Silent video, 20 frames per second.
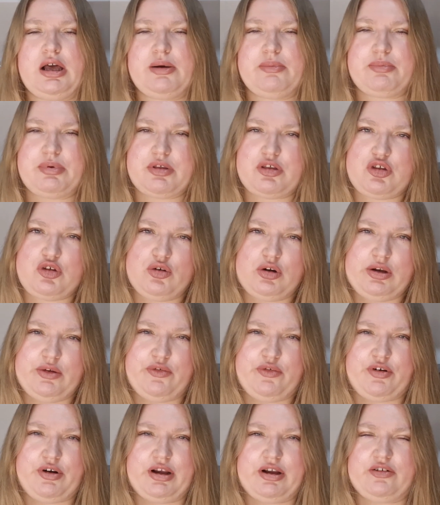patchouli
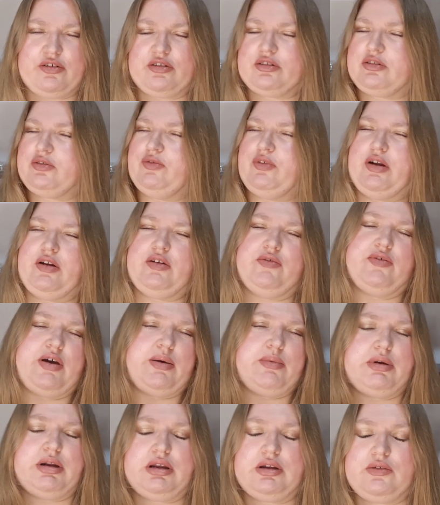fragrance, very
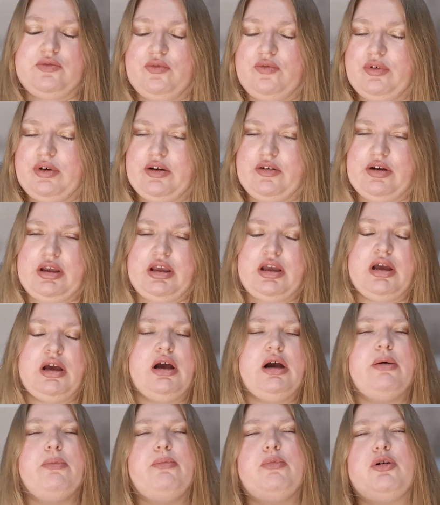feminine, very
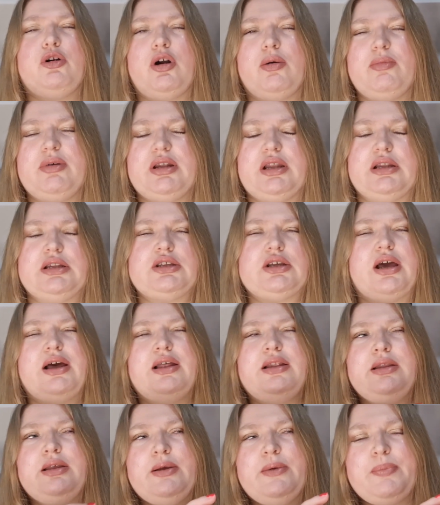prominent,
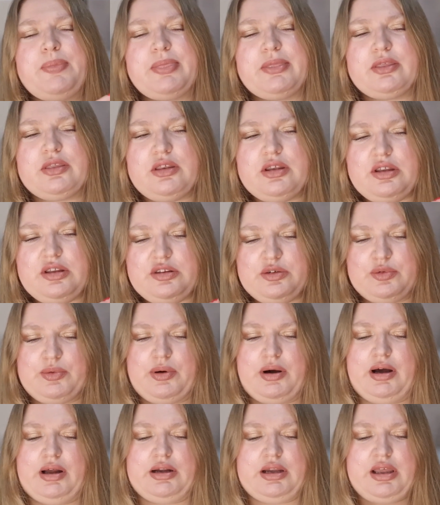and this
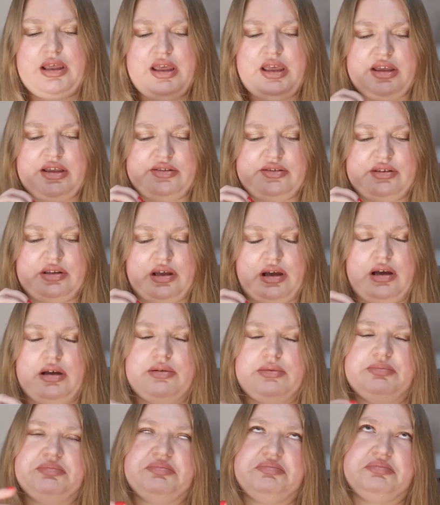one is
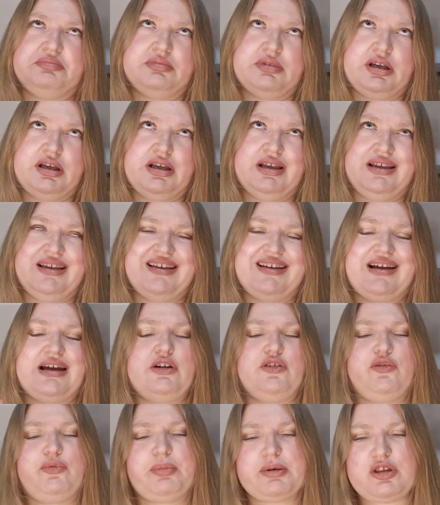kind
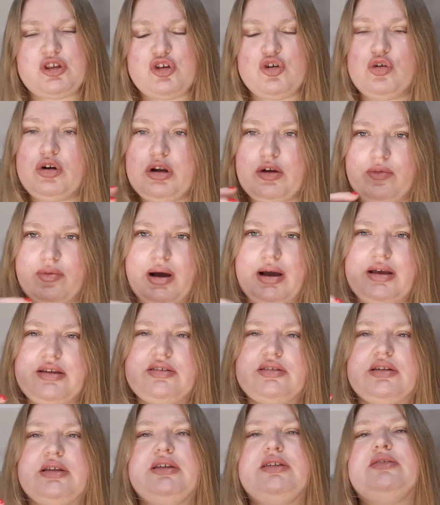of patchouli
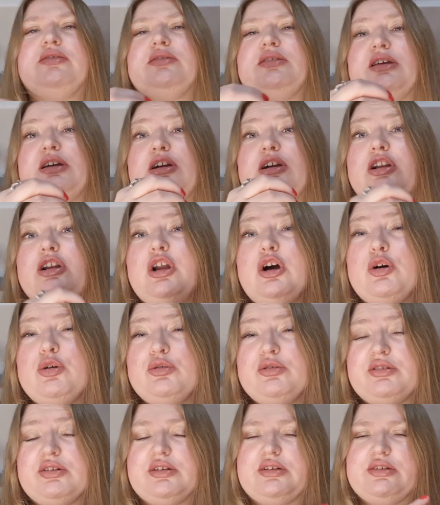wise is the
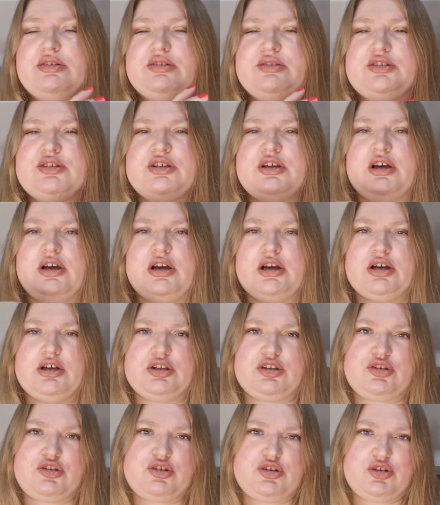closest
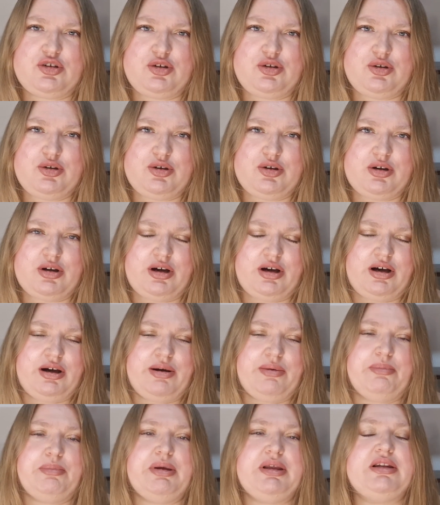to
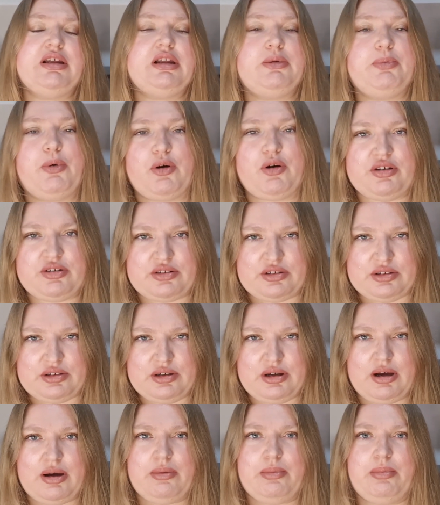Midnight Poison
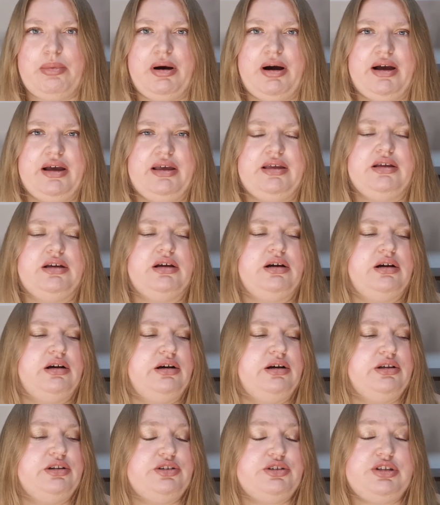by
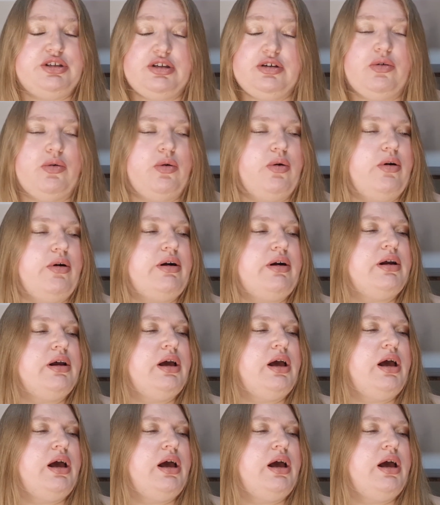Dior.